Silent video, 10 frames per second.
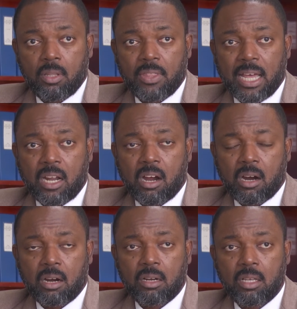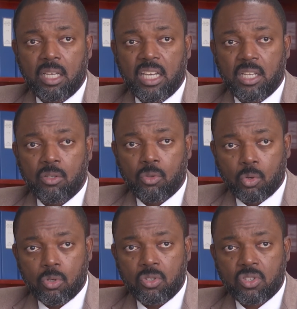that are in
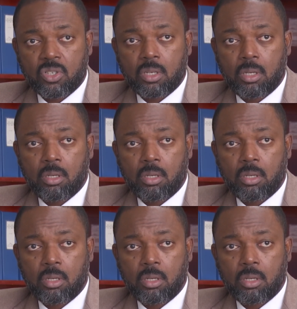those